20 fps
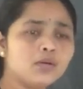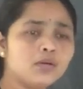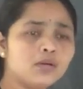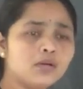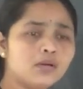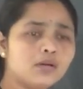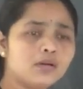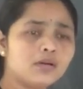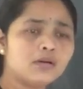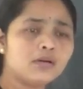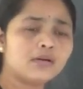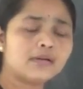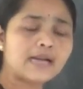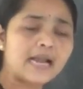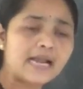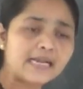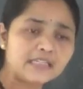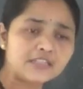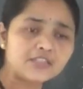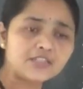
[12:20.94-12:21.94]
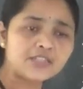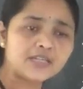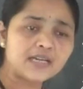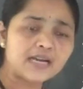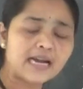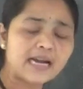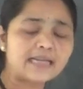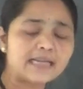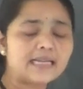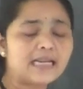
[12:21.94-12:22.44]
write
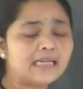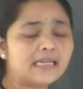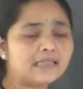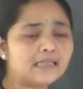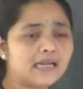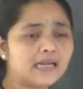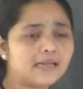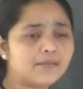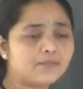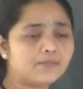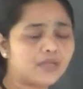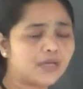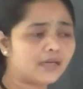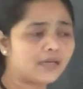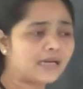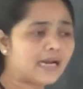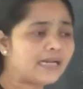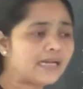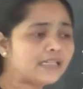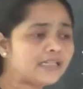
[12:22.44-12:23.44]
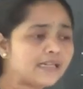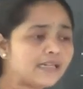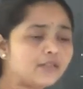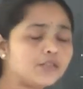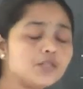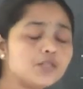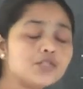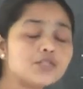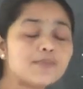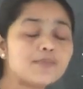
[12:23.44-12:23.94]
at that time, write
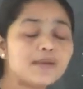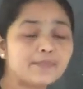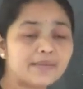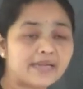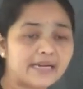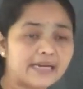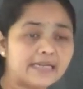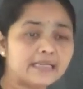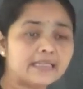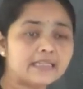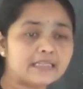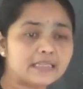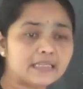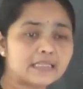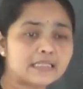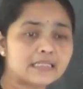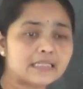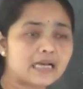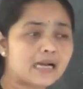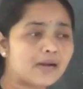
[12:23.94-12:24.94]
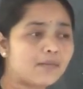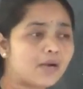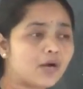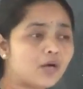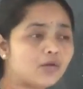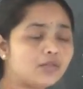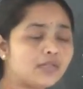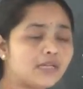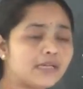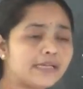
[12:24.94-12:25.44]
newspaper editors
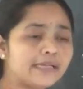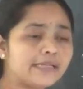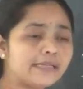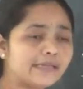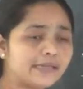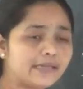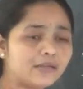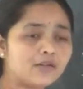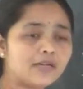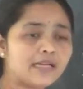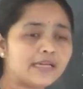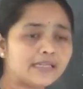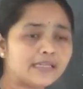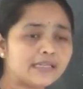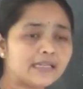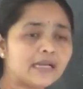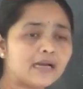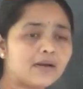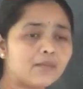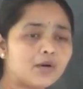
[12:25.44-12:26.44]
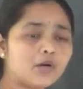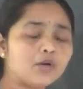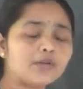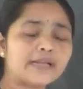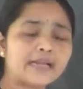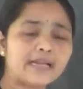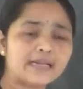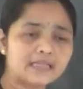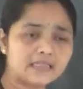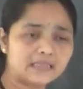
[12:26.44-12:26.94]
about the irregularity, about
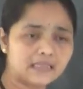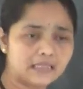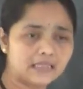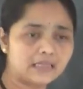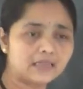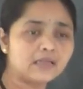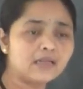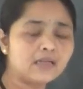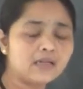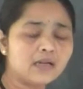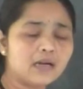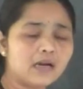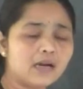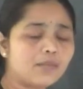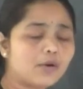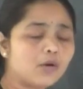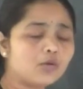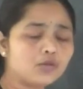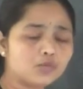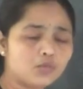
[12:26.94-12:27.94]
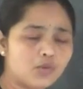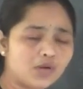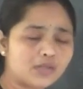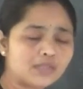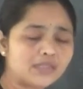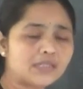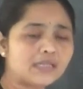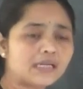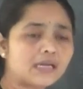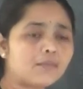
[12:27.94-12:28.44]
anything, about
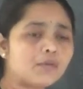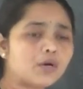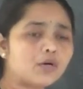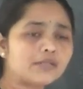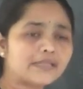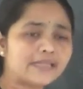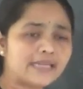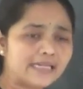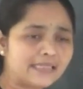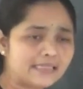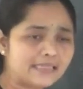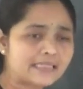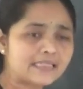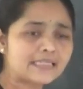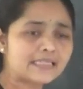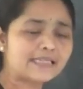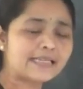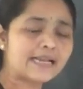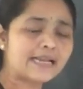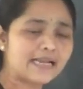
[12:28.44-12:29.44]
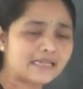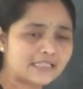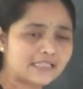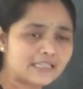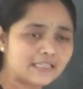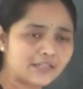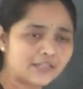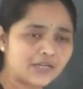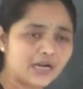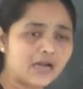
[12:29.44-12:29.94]
water, about electricity,
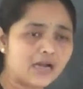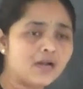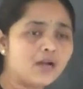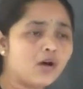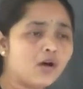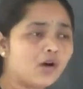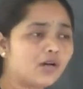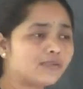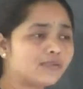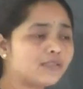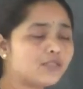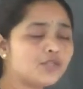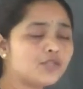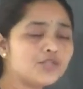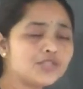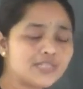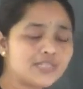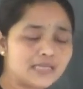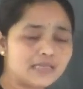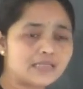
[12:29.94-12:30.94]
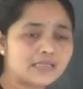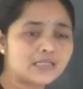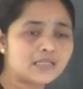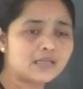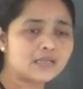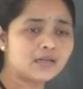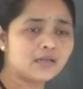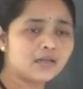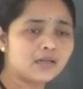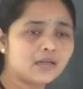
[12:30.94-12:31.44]
etc., or the nuisance
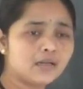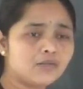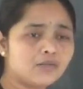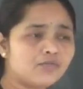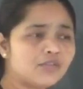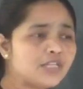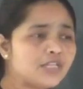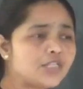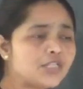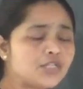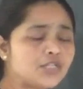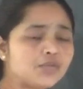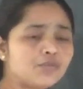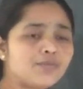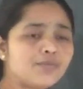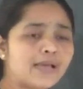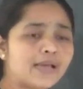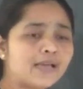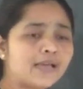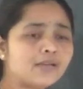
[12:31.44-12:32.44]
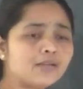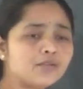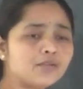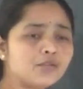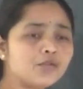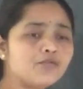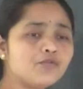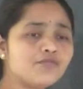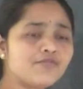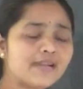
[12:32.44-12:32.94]
which were
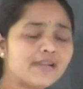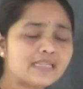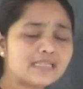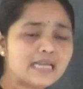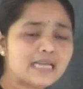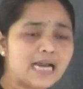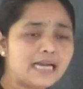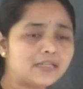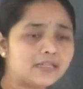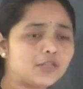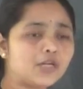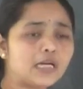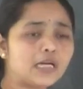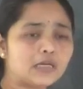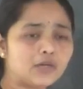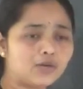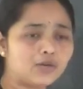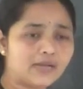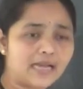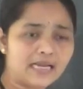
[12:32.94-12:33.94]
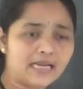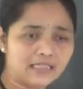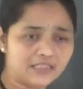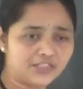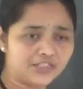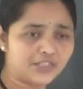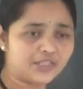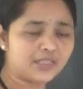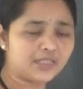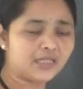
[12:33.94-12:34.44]
you faced at your
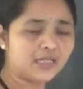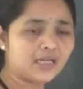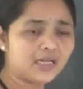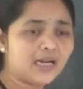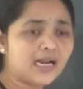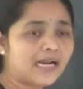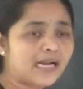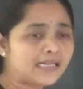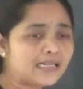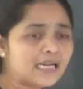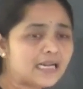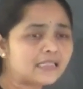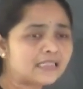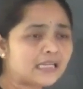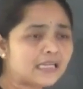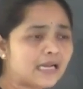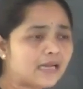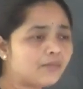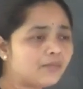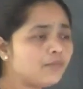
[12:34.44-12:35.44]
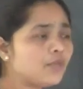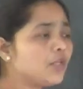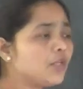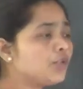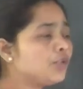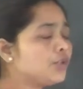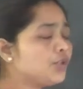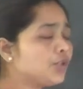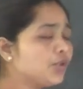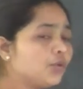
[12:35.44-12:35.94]
locality. At that time,
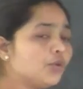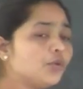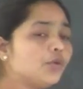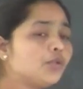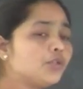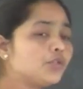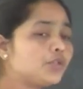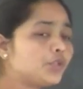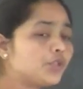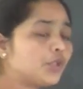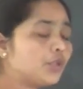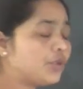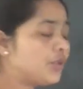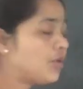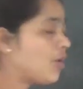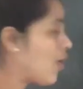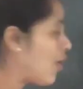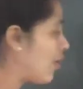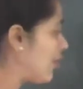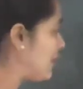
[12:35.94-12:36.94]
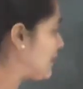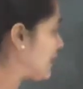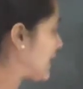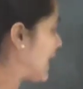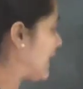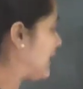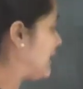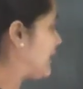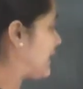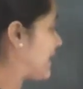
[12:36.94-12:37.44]
you should not
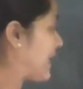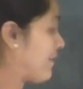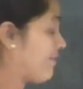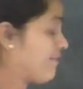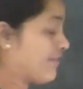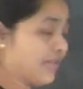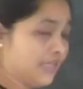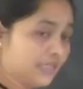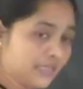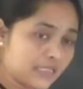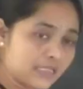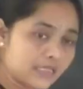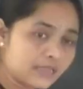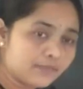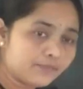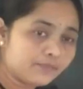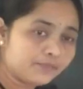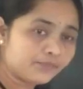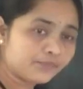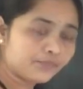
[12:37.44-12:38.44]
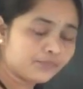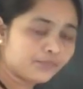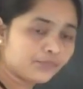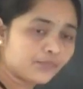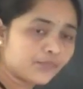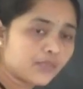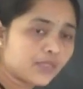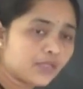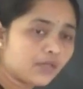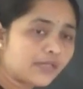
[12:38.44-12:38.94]
write reference.
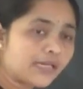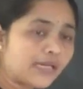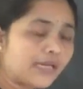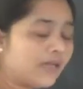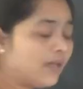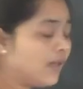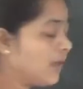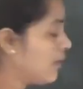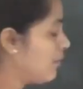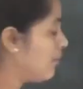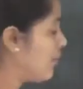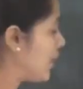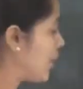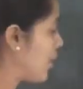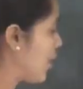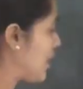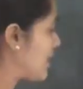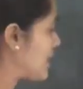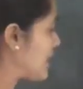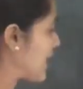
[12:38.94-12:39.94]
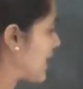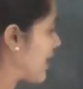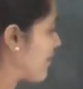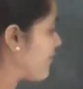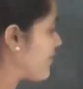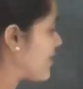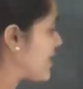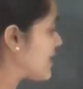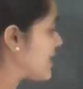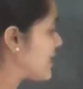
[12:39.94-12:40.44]
Okay, because
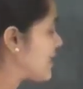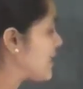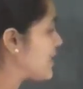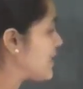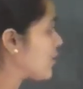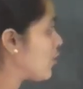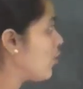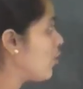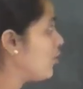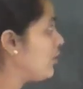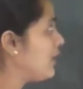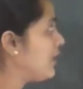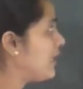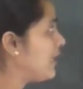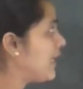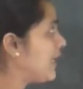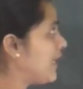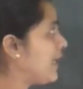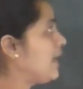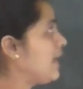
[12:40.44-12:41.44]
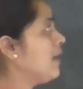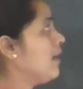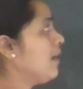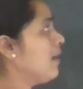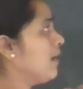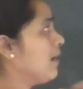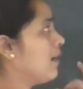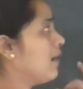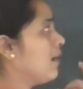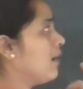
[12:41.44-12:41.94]
reference is only
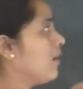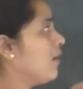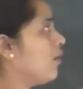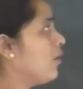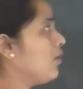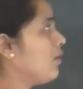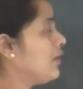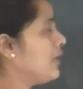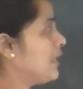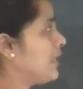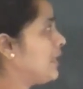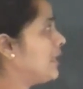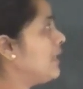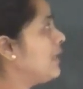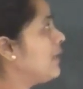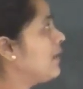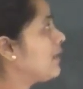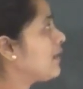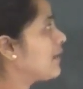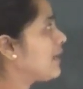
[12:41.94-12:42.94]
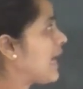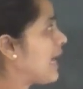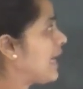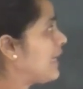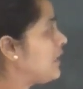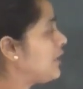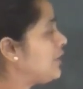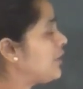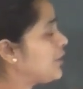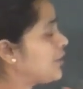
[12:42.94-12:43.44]

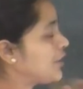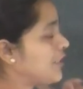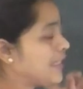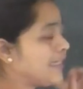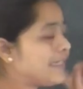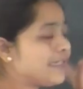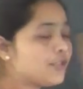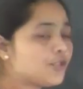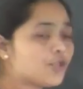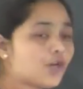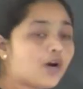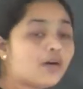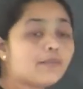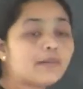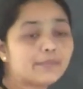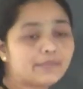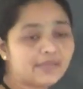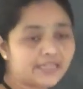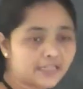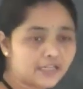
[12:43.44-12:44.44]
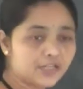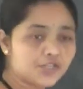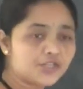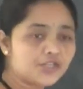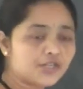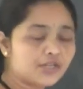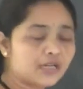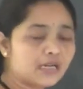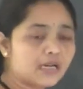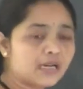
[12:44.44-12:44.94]
write in job
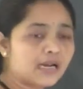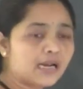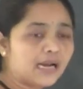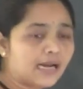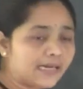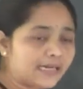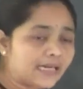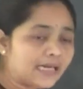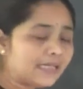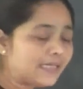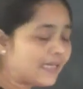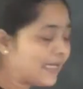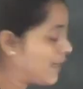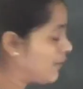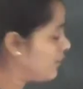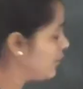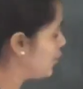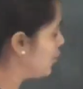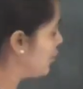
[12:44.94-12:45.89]
application. At that time you